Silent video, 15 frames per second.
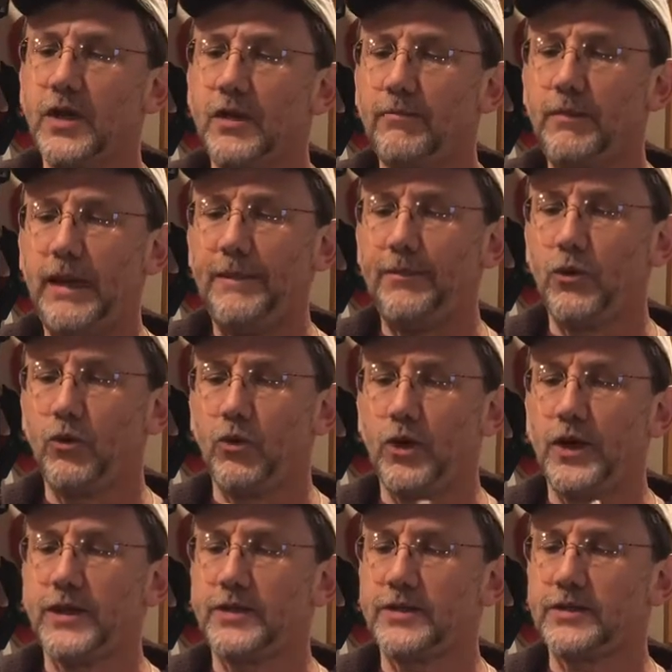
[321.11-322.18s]
Maple
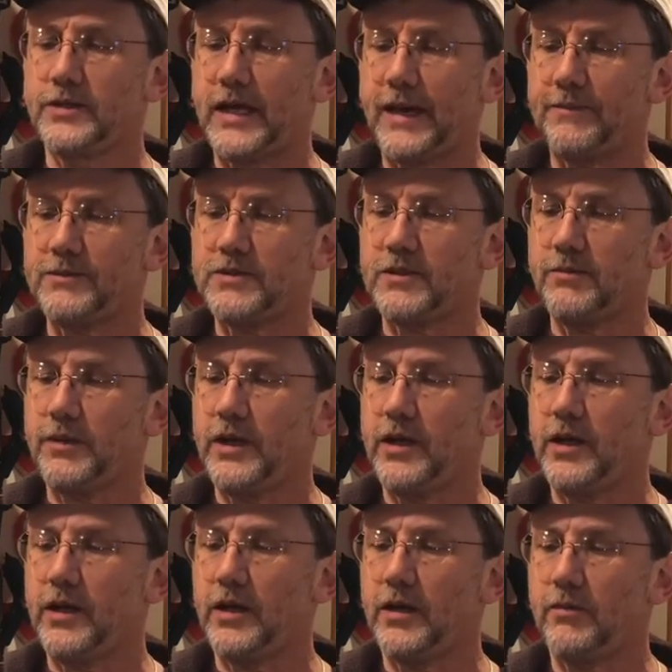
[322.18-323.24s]
wood, this happens to
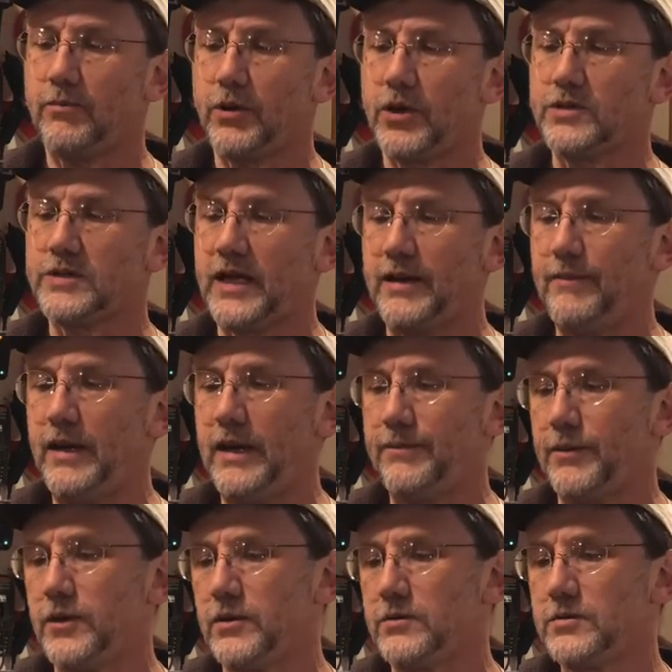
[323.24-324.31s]
be bird's eye
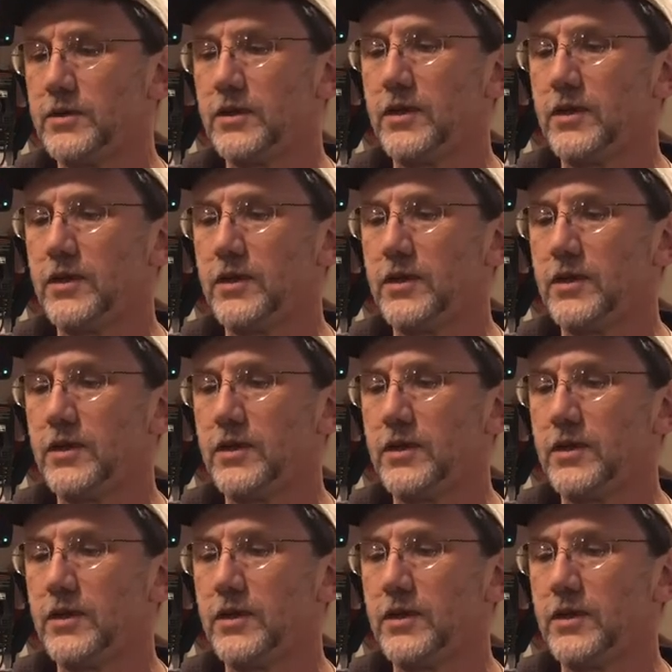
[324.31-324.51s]
maple.